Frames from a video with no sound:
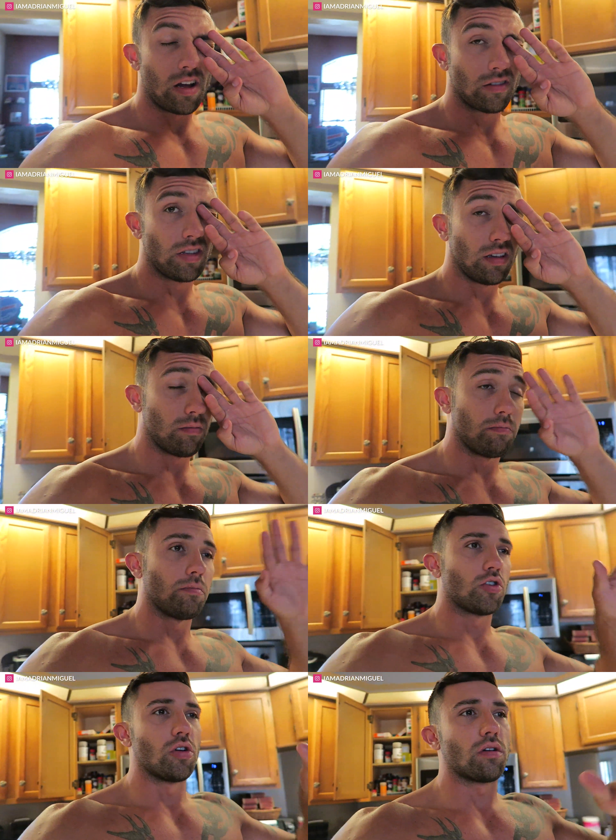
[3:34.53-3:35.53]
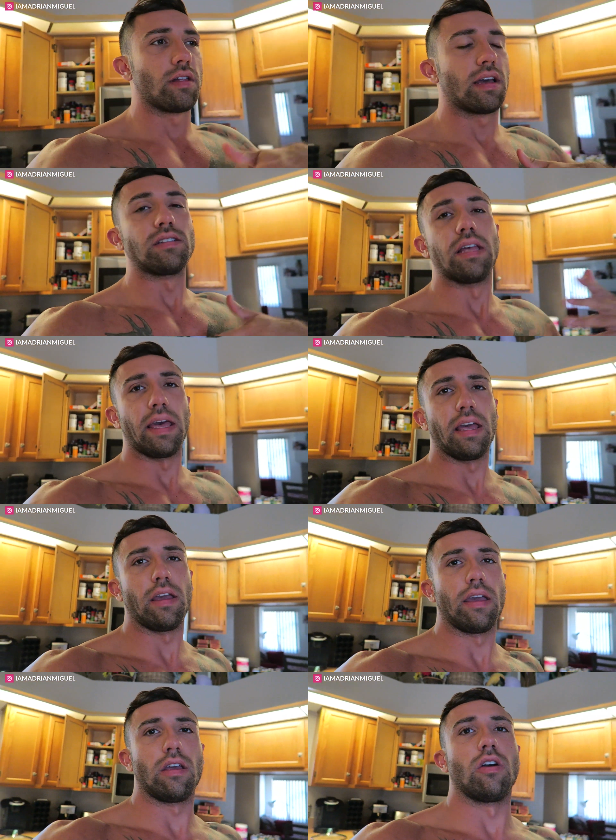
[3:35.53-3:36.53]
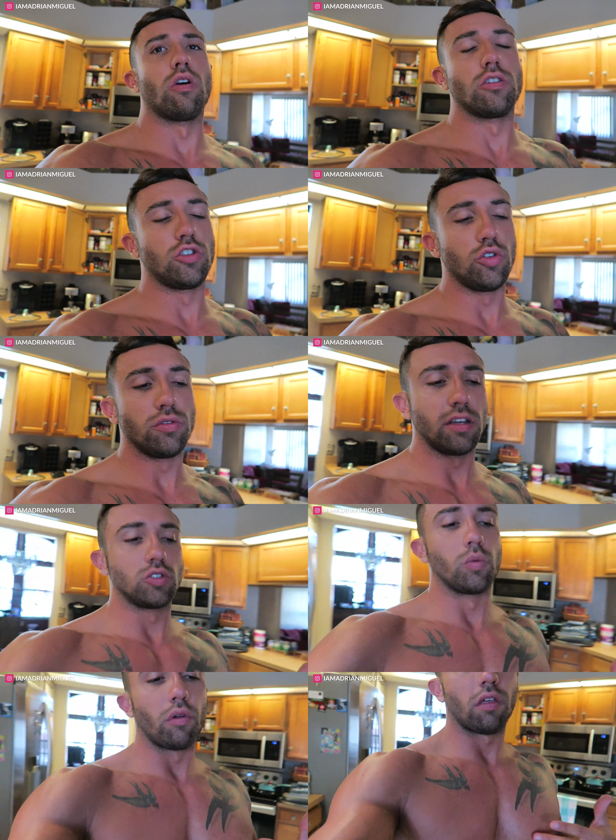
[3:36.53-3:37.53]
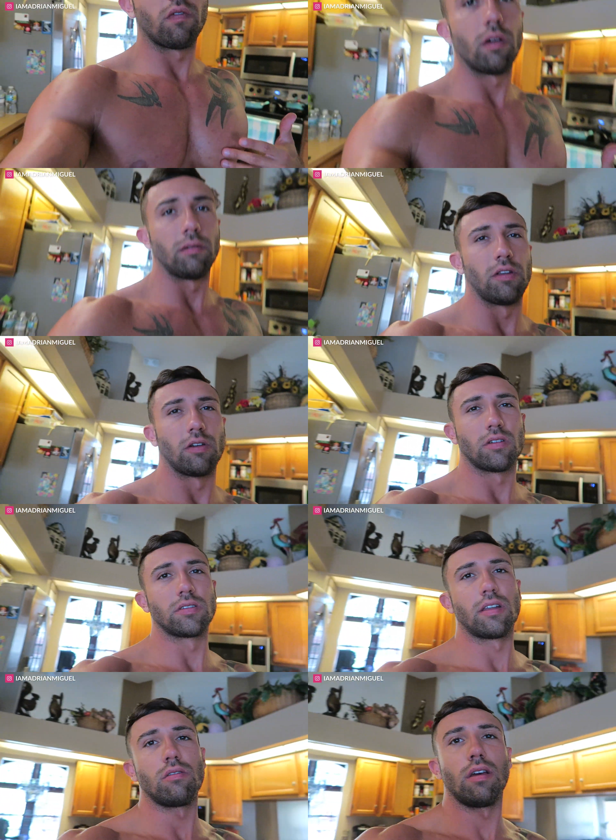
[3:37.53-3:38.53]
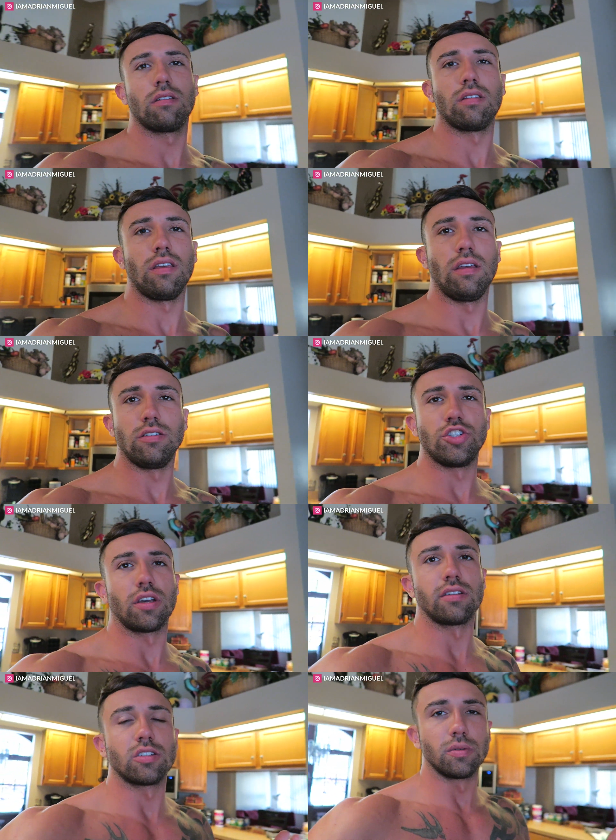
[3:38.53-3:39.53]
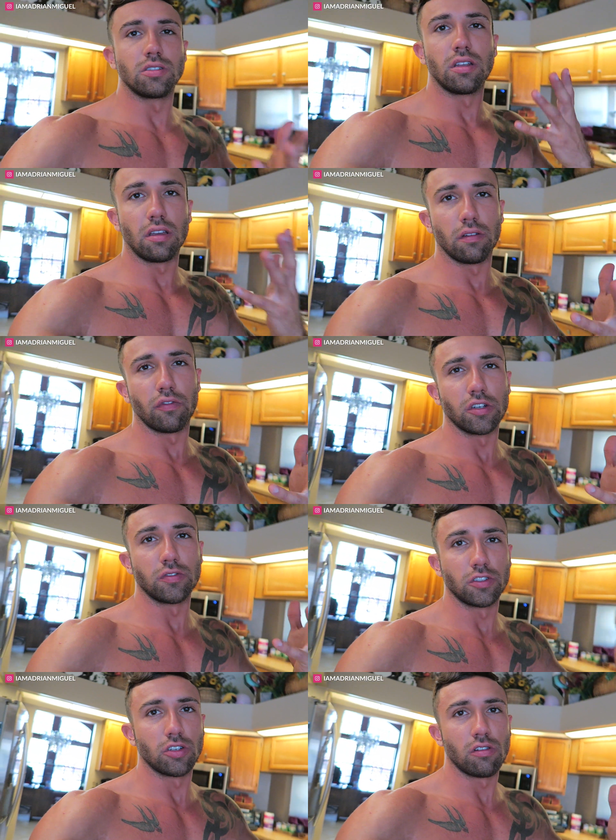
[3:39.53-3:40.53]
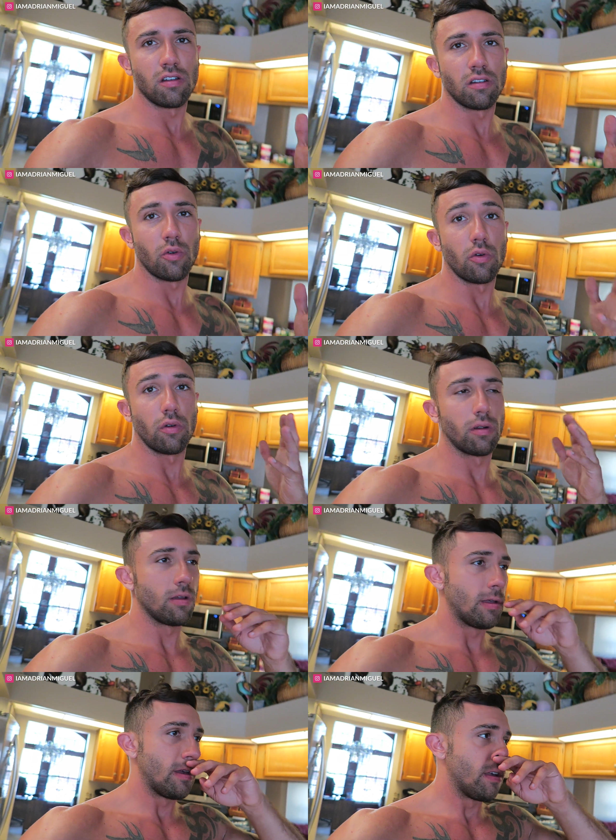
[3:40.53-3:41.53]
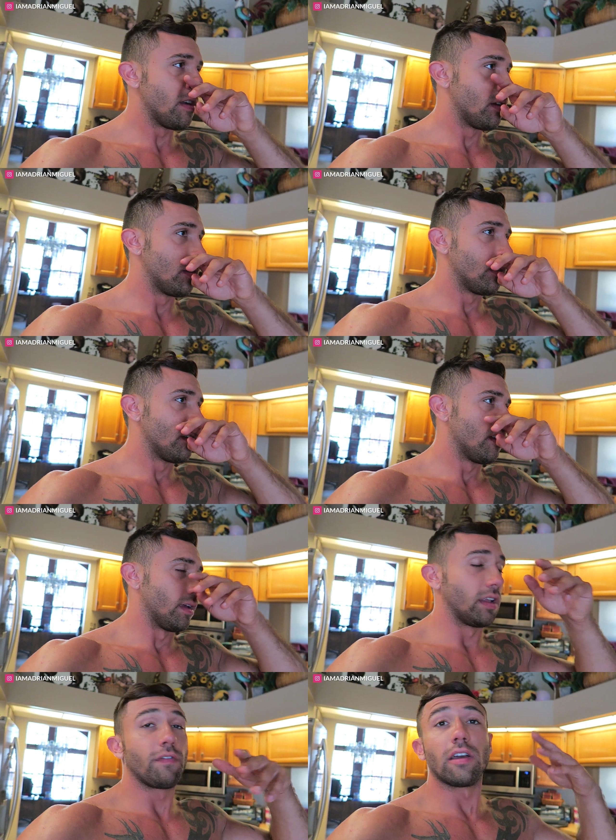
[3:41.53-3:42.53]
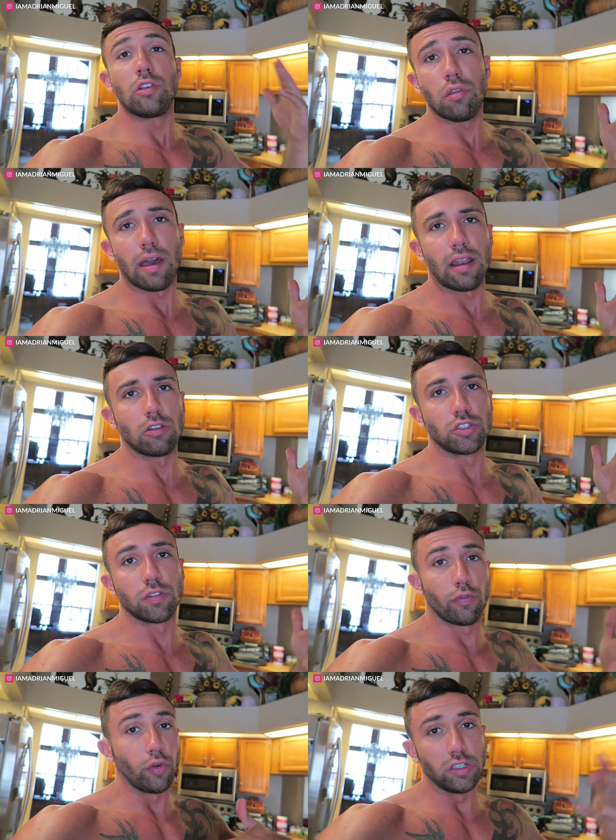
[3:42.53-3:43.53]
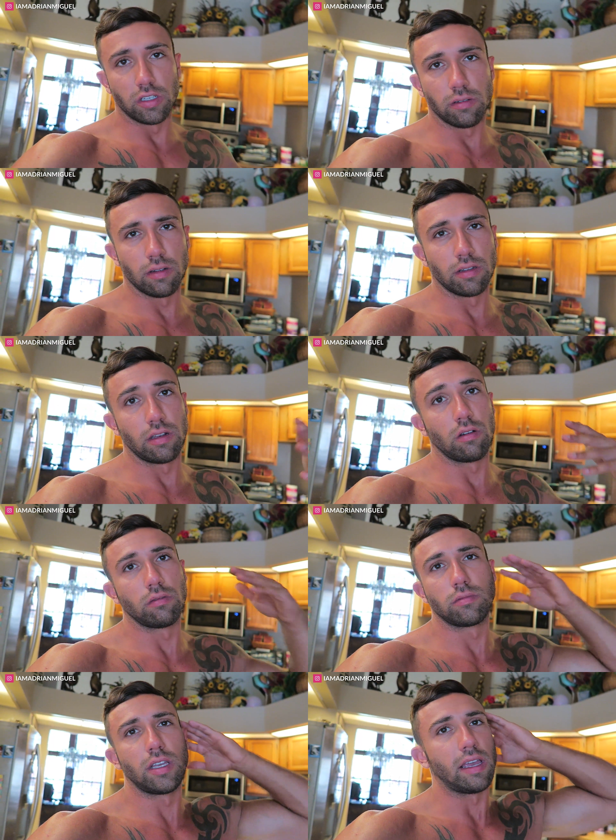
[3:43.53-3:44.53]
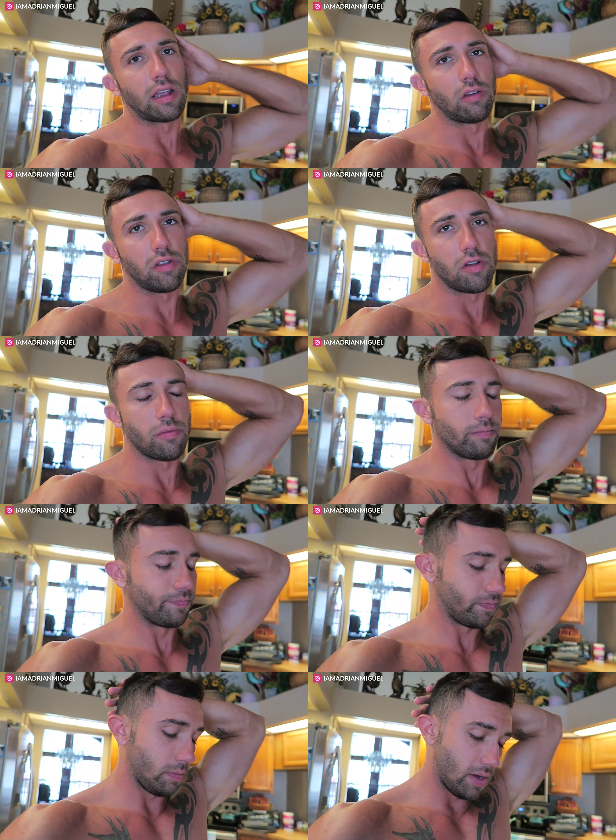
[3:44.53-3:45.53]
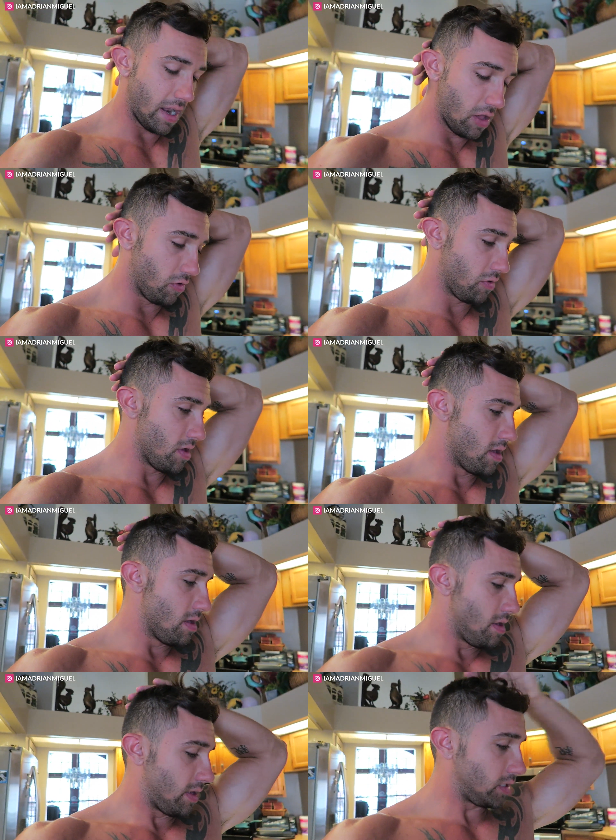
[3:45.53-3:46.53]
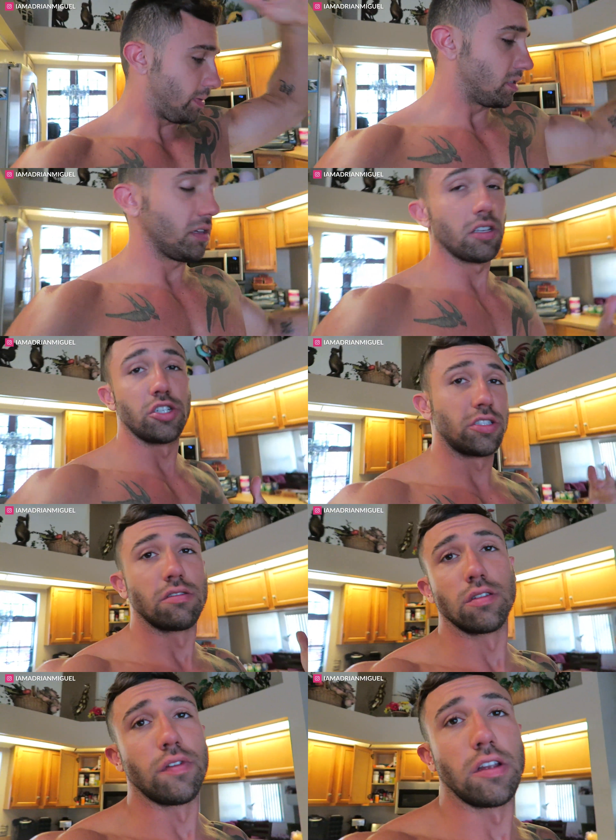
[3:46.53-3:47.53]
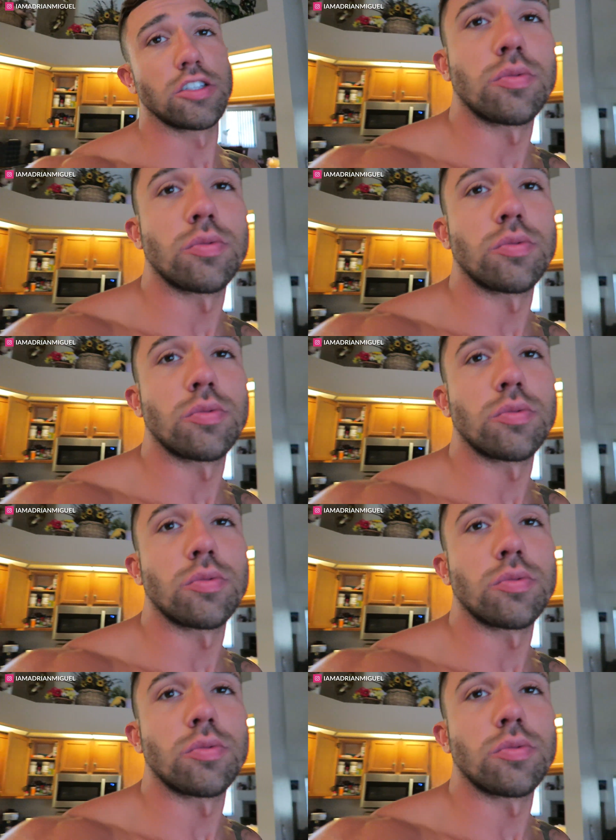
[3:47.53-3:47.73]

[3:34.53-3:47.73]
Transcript: I'll take cook like a day or two days worth of it, you know, because I don't like to eat chicken that's been sitting in the fridge for so long. Or, and if I do that, I'll just freeze it and then I'll take it out, you know. But anywho, that's basically the gist of this video.